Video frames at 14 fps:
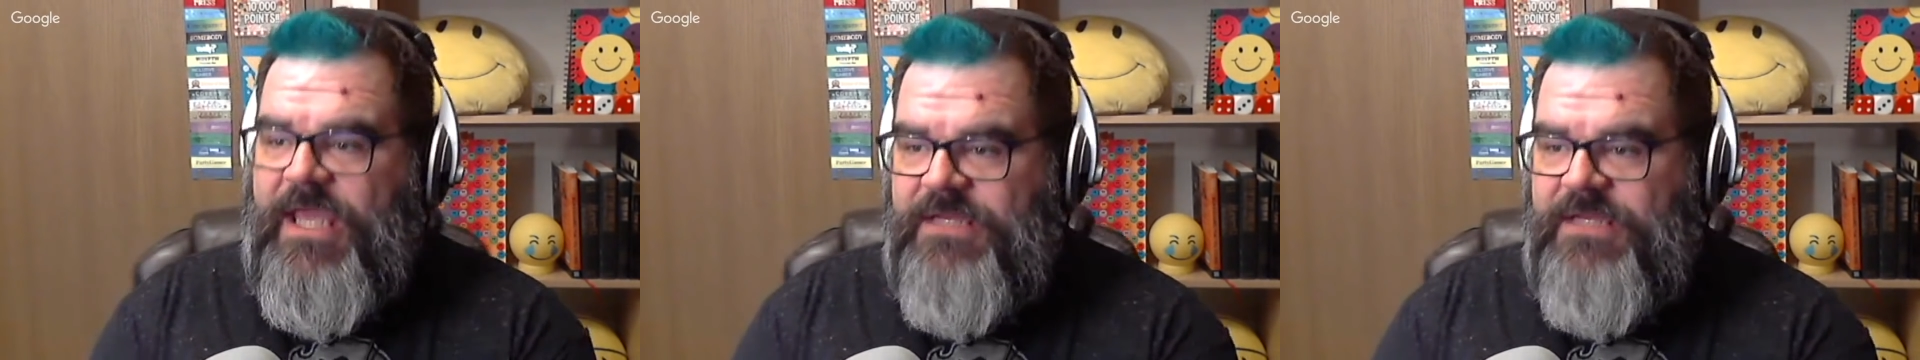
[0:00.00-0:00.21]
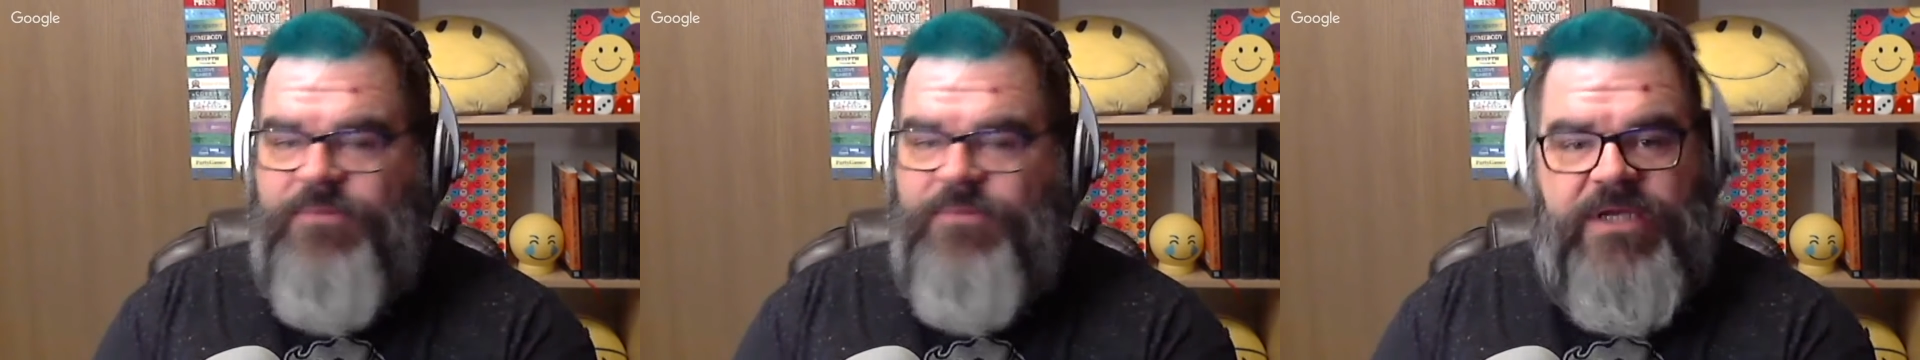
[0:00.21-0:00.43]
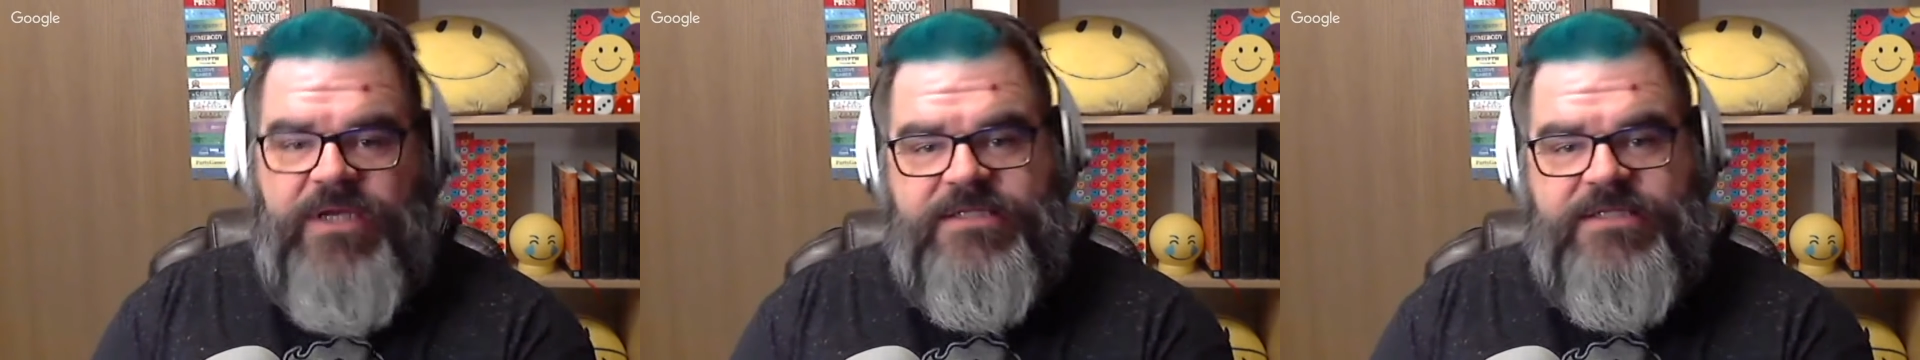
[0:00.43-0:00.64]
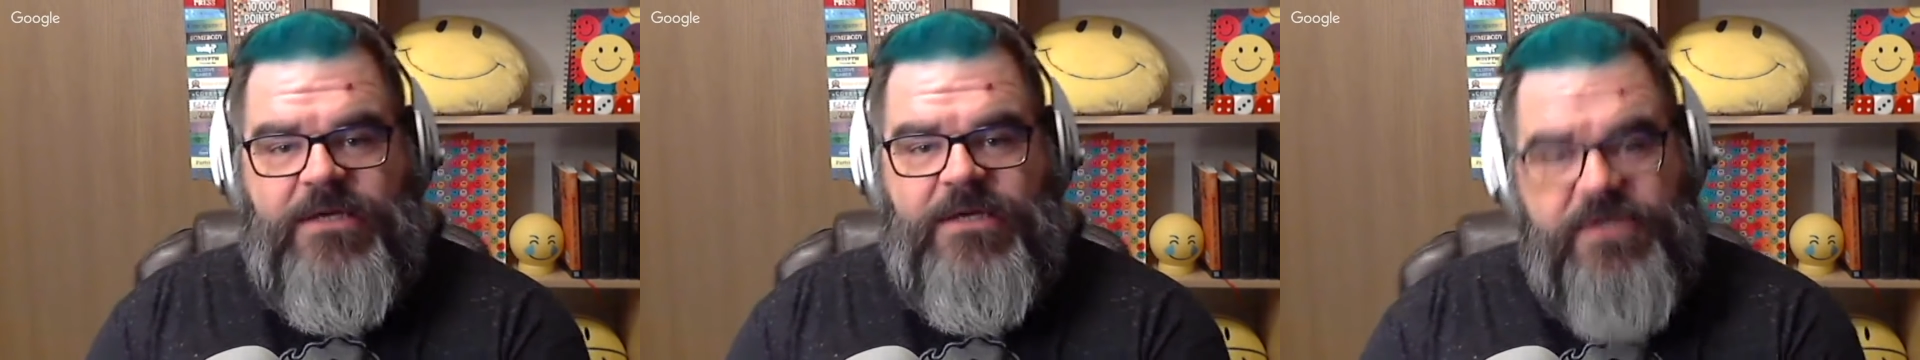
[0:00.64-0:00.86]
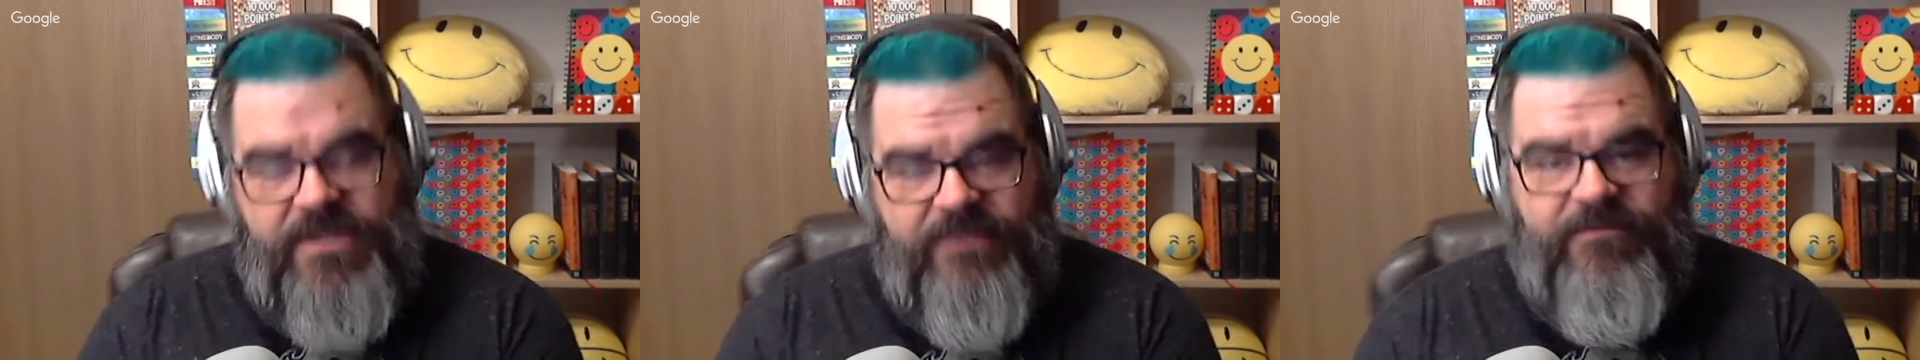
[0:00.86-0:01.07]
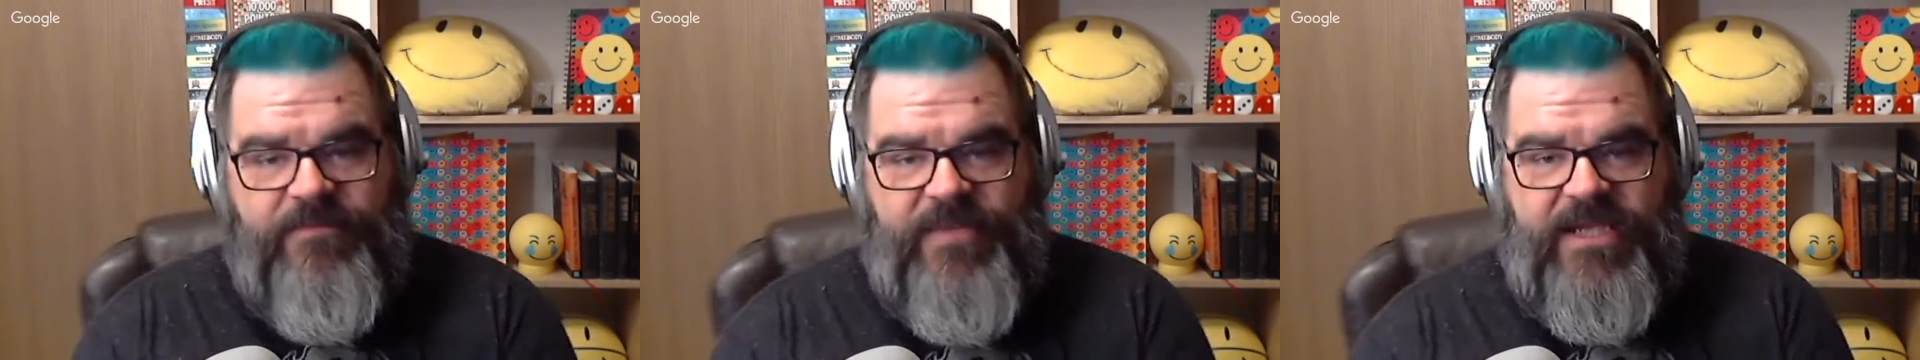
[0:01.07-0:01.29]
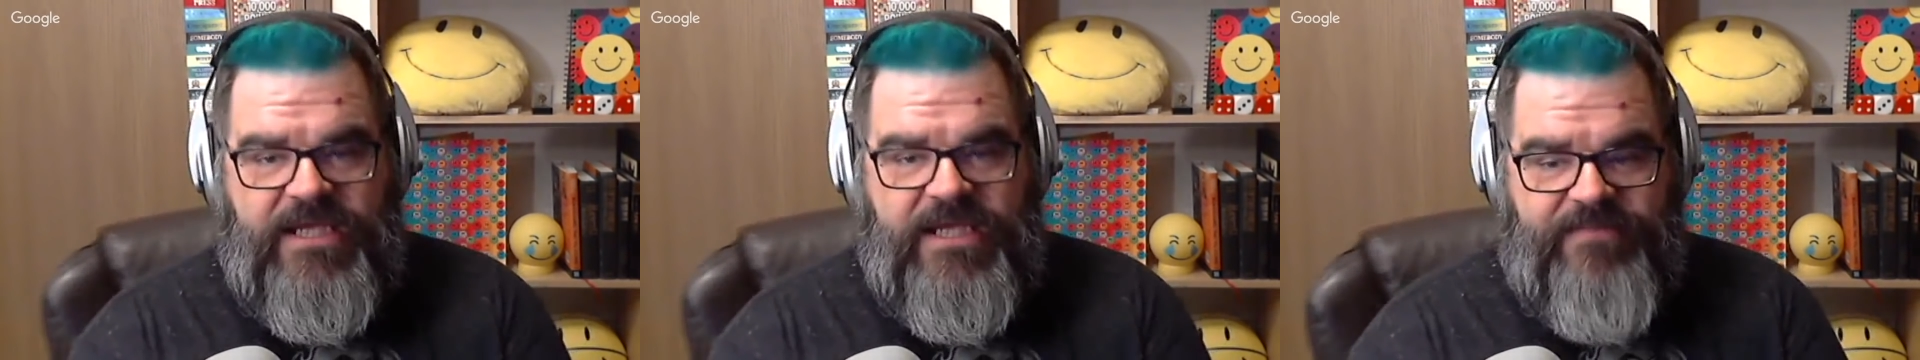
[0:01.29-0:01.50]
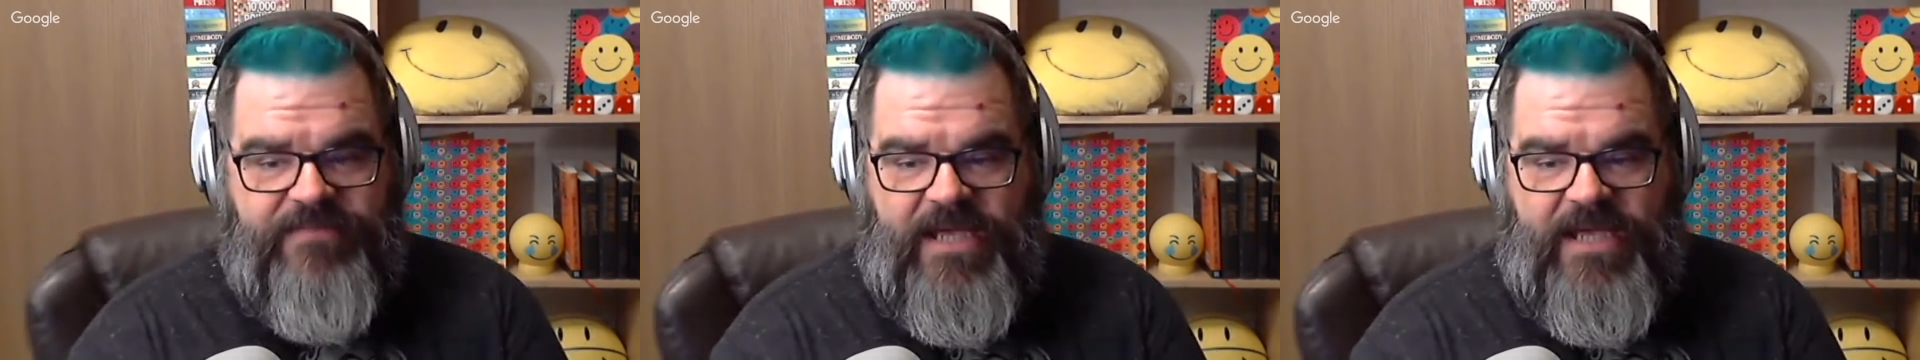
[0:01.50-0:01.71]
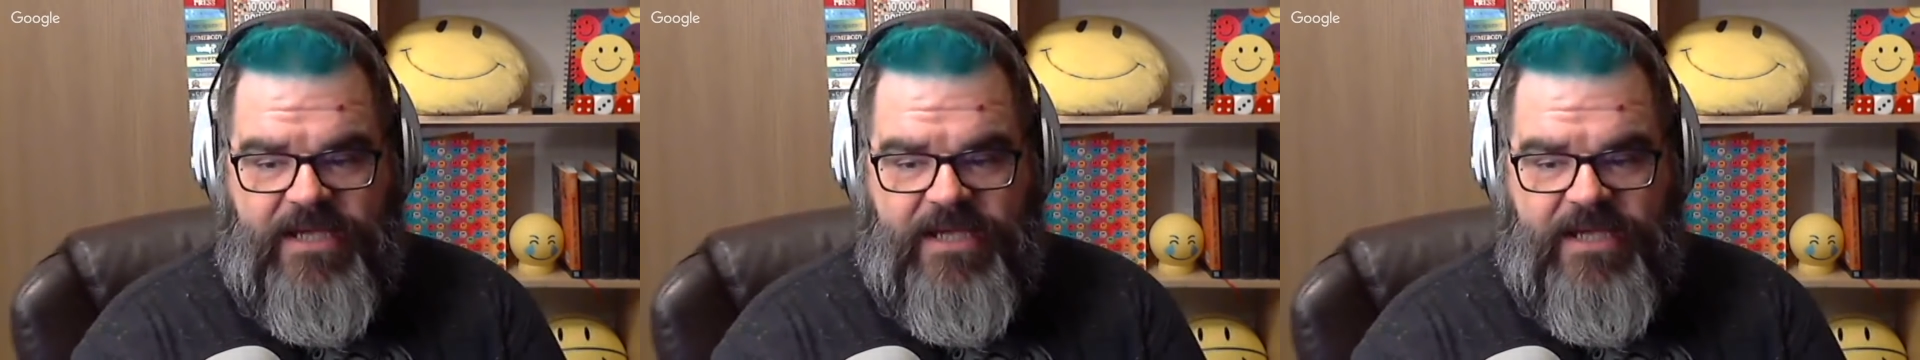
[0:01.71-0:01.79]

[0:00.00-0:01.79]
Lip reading: I end up putting it down and never picking it back